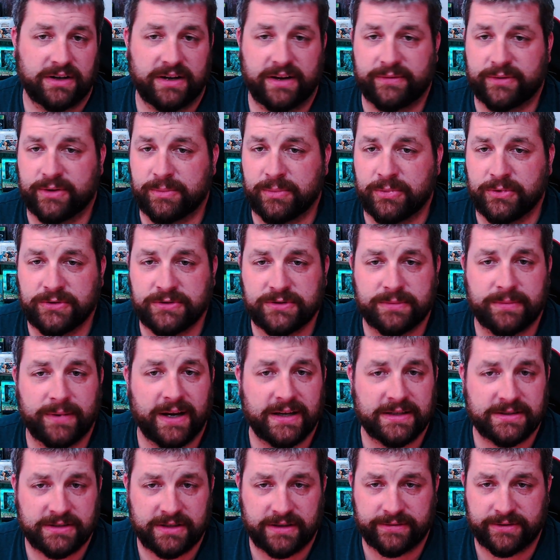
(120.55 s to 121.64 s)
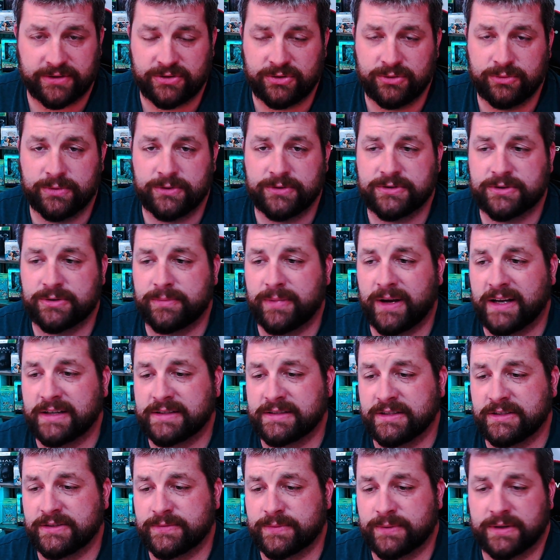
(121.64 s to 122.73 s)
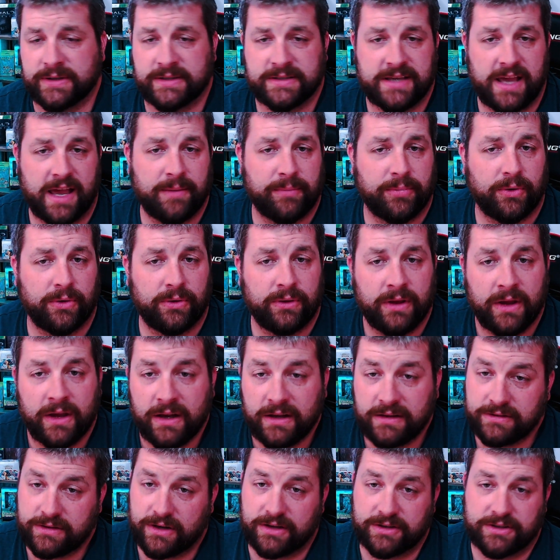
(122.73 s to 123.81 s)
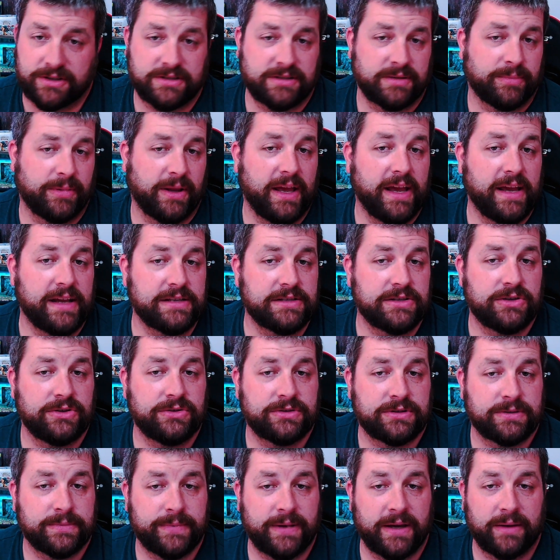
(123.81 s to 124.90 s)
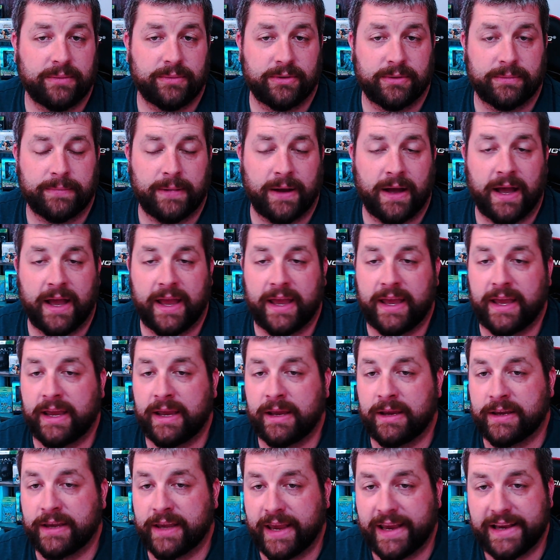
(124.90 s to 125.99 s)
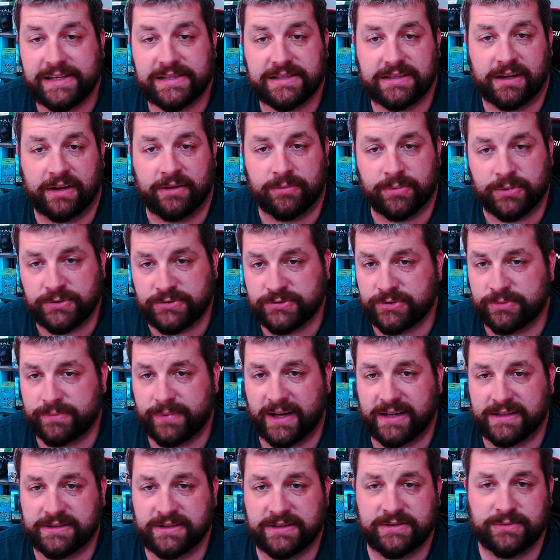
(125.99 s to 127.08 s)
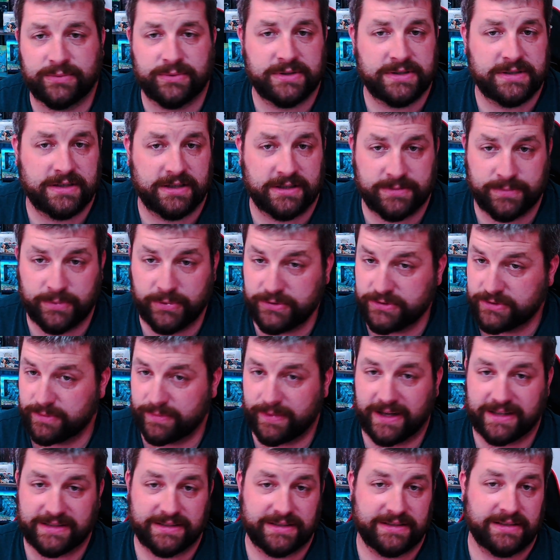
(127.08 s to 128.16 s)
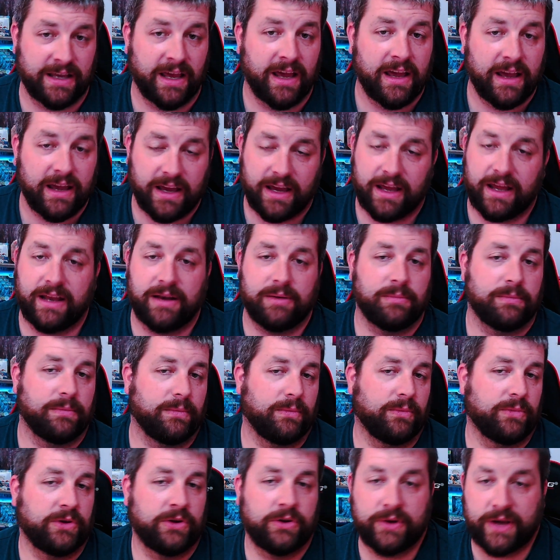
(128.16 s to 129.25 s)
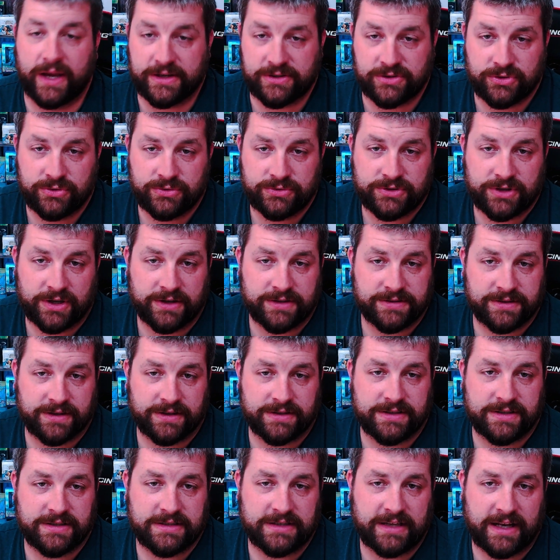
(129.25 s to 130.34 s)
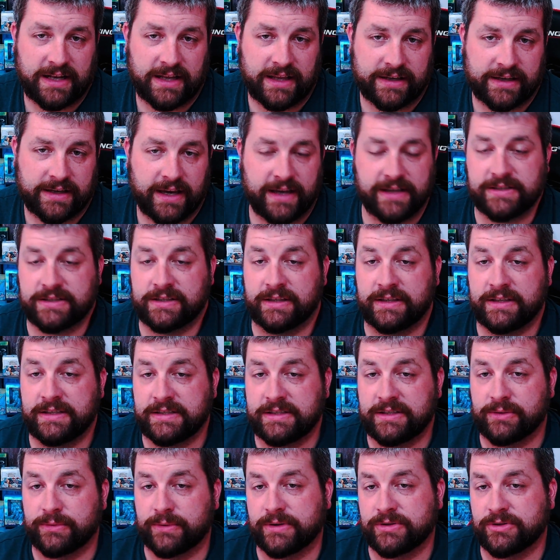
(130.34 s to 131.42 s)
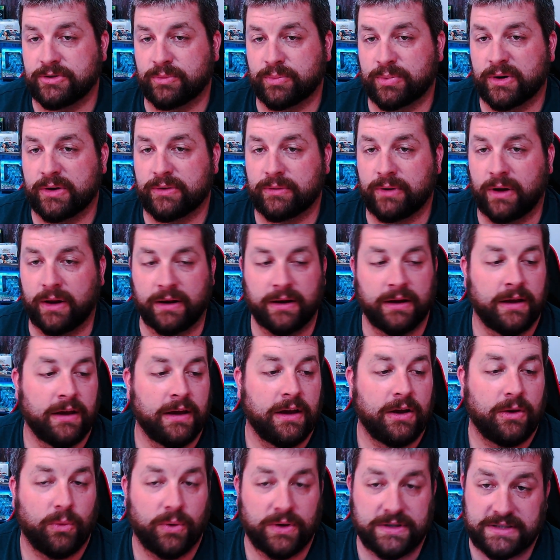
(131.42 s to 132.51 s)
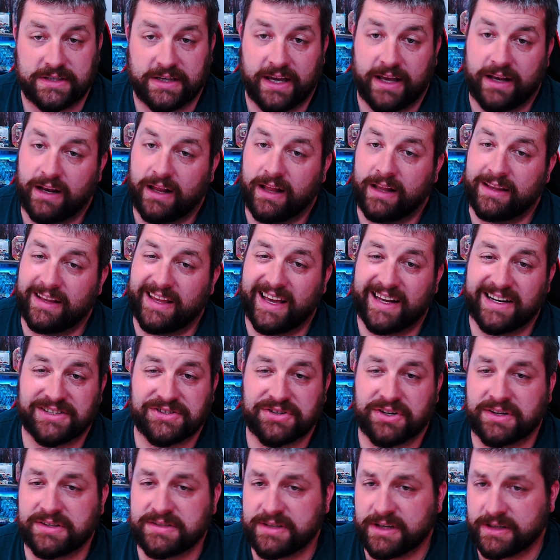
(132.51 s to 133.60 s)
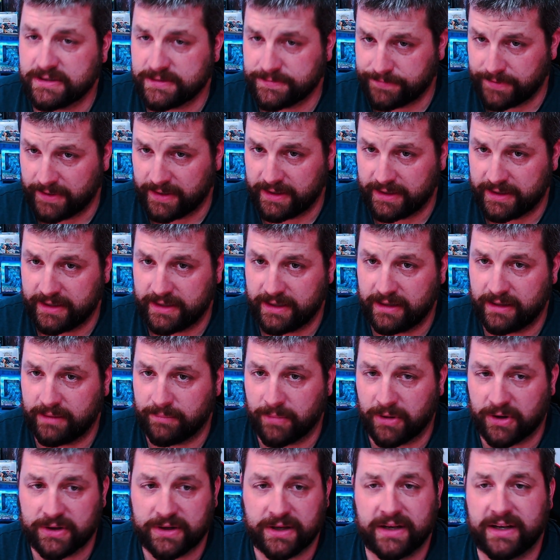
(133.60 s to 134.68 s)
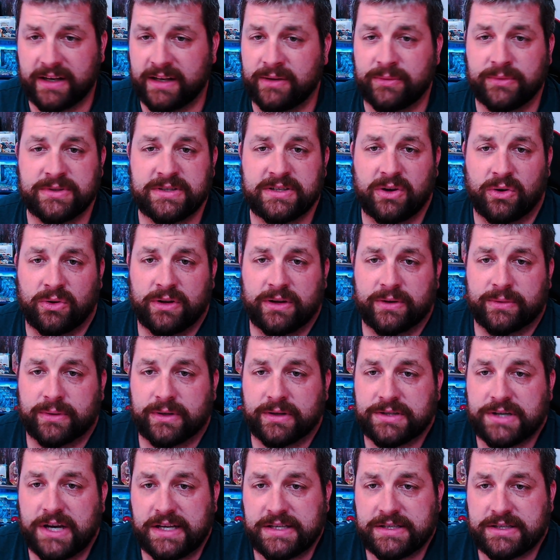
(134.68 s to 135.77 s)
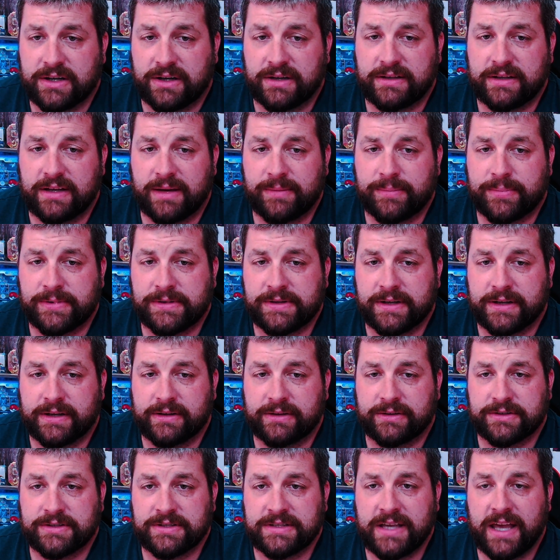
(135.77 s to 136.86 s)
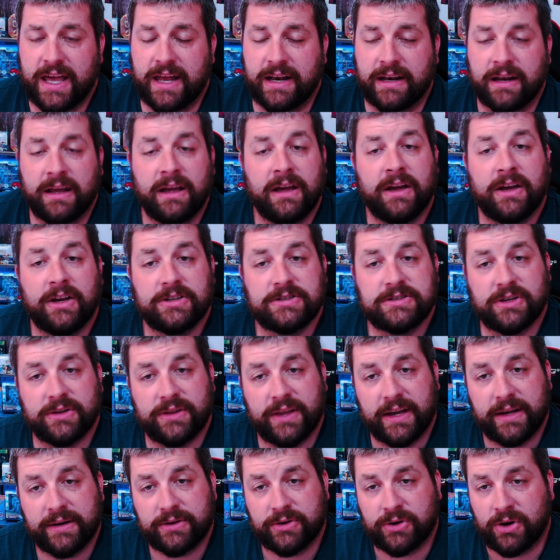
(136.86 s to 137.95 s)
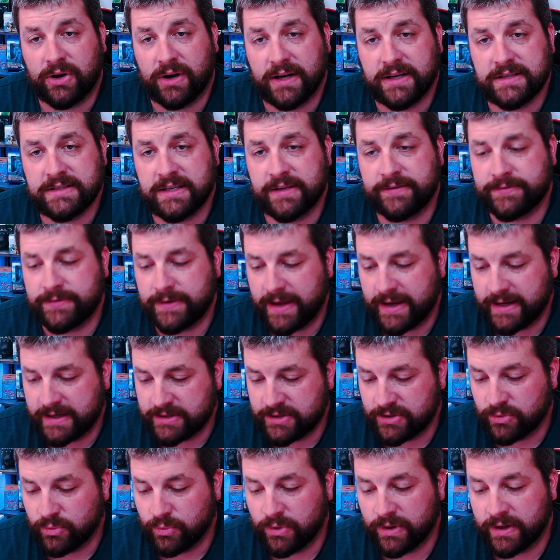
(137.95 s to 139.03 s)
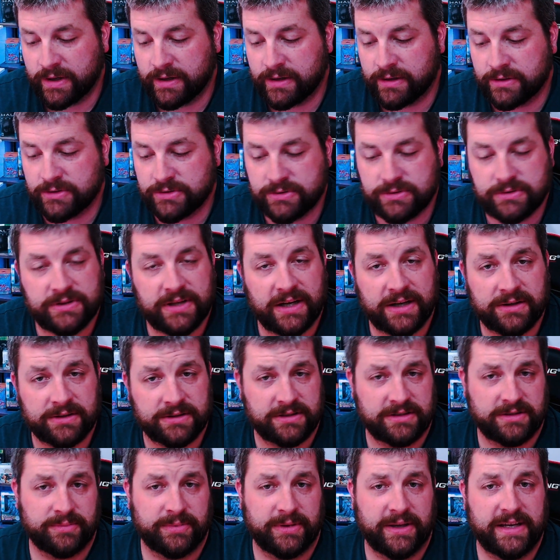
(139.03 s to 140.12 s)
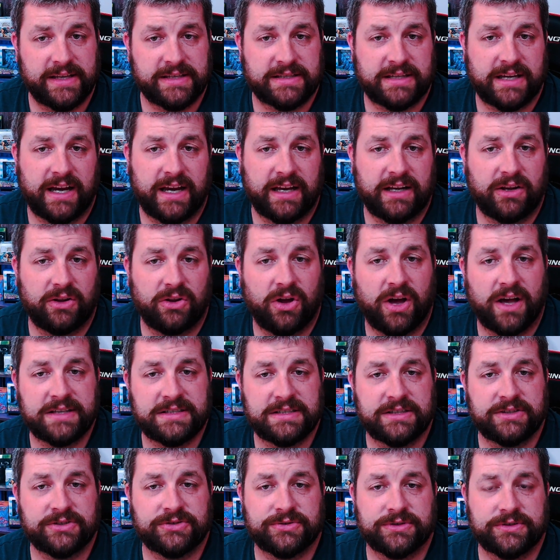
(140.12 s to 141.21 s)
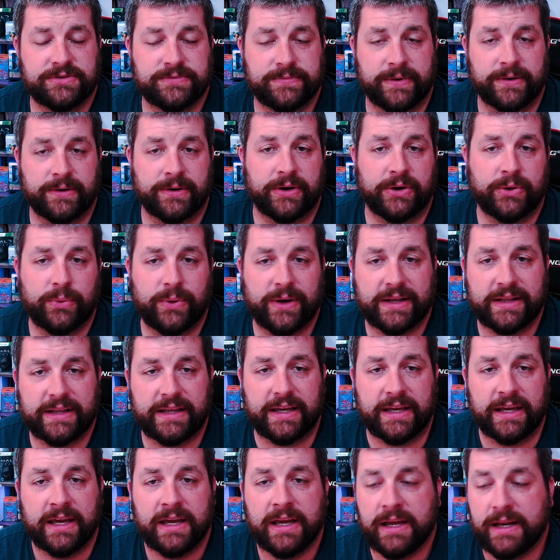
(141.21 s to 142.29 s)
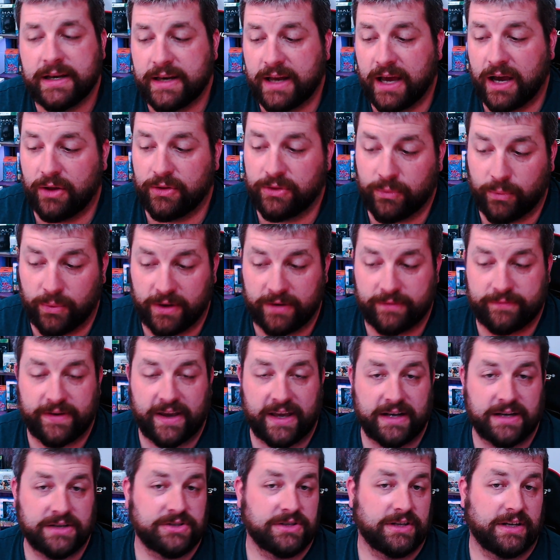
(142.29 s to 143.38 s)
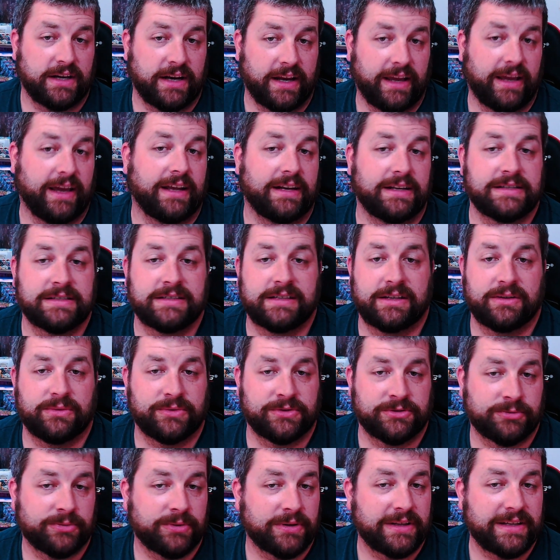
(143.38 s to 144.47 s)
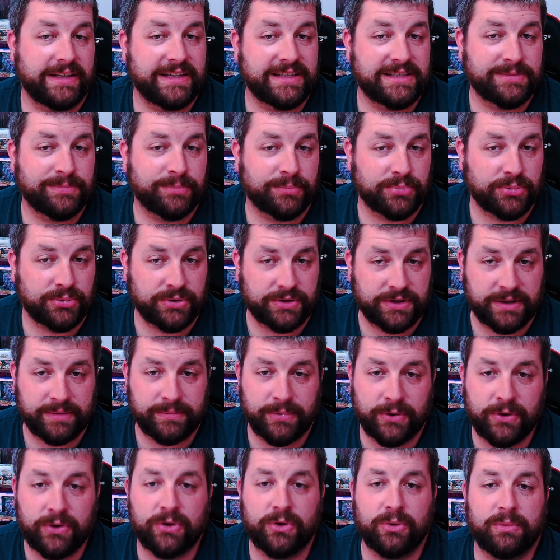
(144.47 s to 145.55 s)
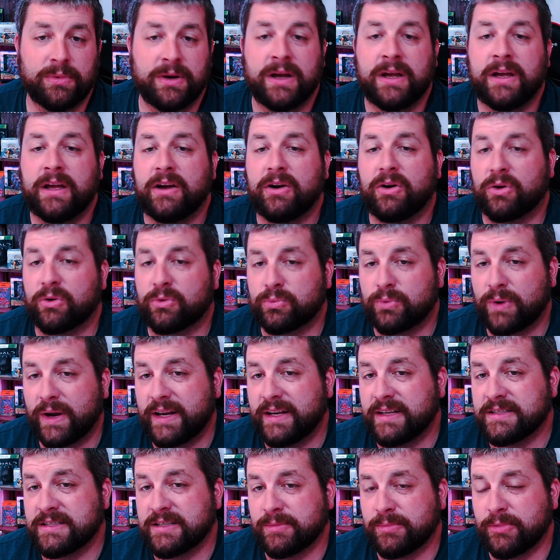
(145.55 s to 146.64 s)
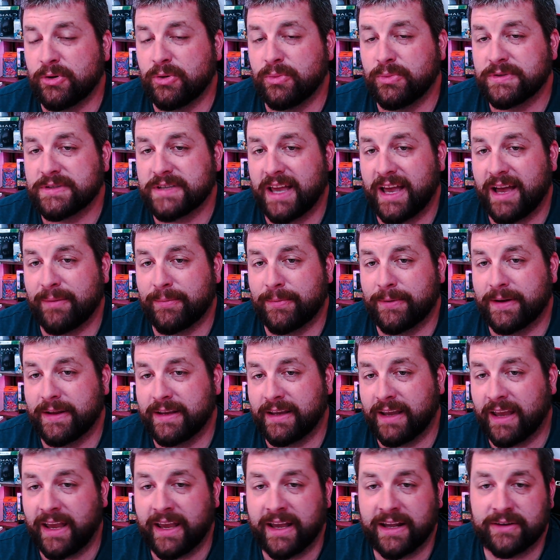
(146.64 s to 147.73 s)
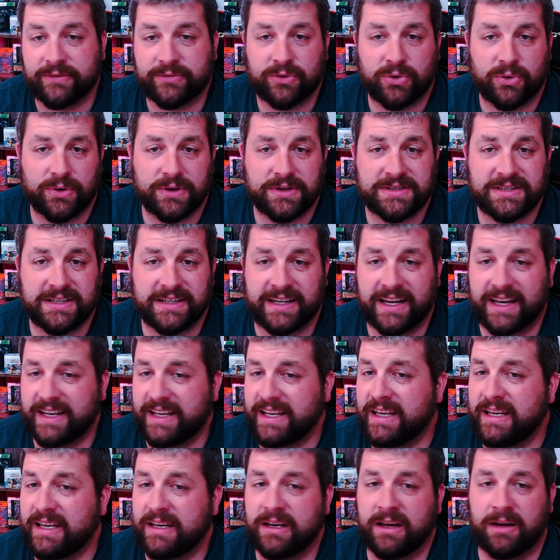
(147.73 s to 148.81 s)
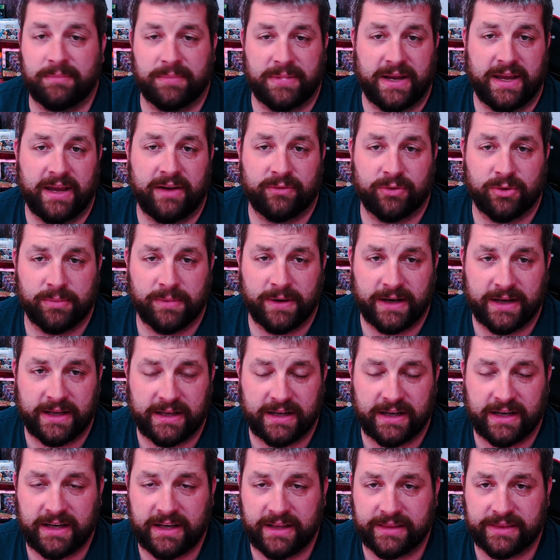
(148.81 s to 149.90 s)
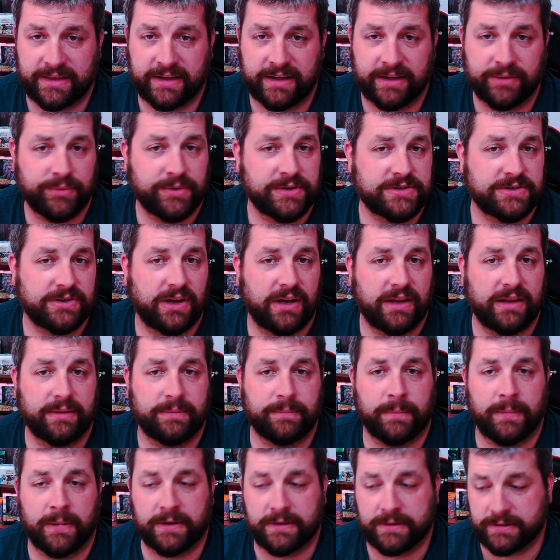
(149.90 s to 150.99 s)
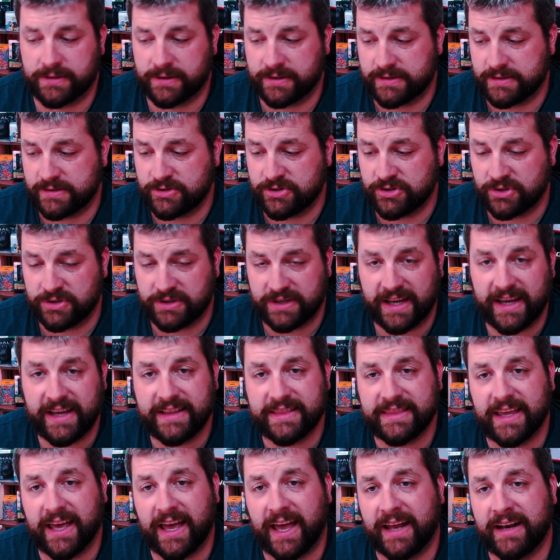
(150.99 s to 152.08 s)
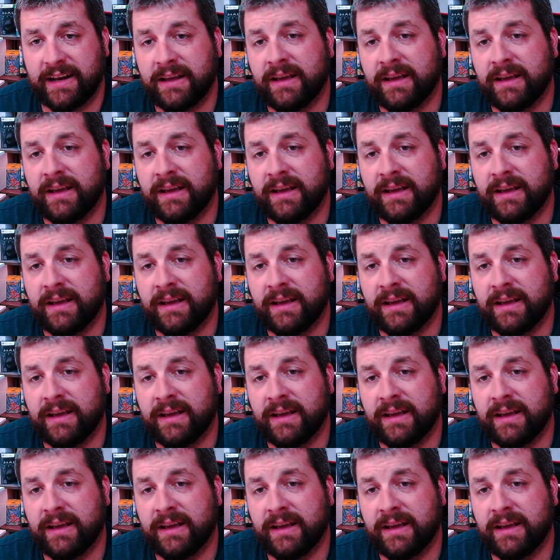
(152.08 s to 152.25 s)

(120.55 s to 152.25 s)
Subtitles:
every booster box, every 2 booster boxes, for example, Darkness Ablaze, you used to be able to buy a case of booster boxes with 6 booster boxes, and you got 2 Charizards inside of that case, at least the original print run. Once again, a lot of Charizards flooded into the market, and it was the only real chase card in that particular set. So that caused a factor where Darkness Ablaze kind of lost interest very quickly. Now, the one advantage that it had is that it was released pre-boom, or right as the boom was happening, and of course it got eaten up by everybody and anything, and we saw the market take that